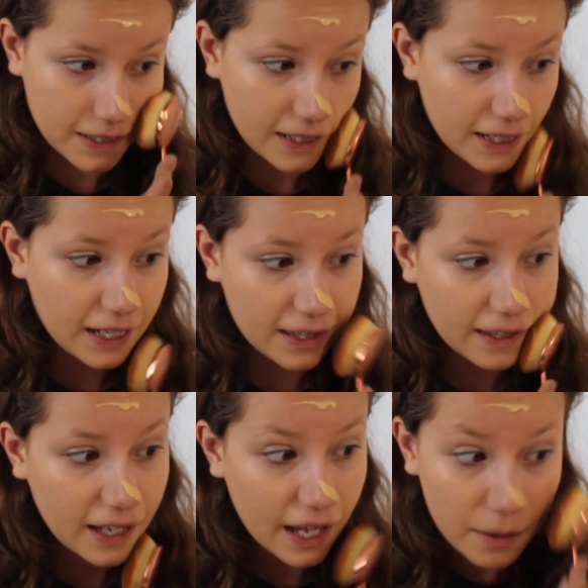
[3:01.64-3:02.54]
seeing
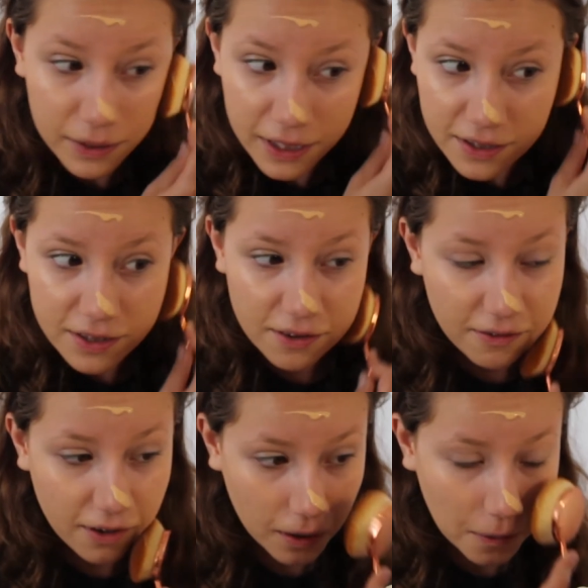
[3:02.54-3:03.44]
anything happening so
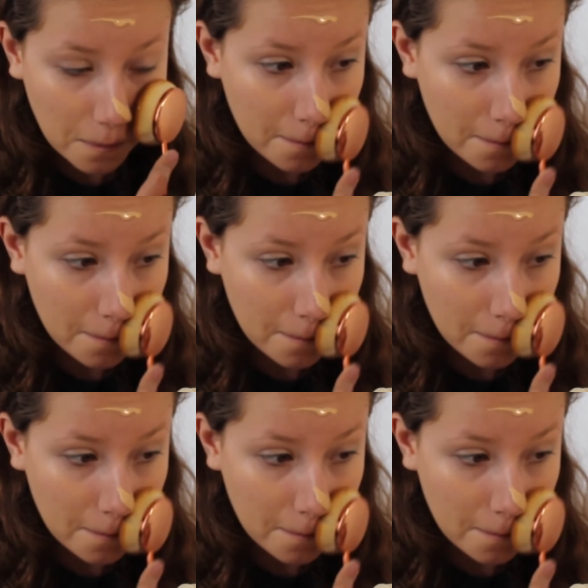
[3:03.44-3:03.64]
far.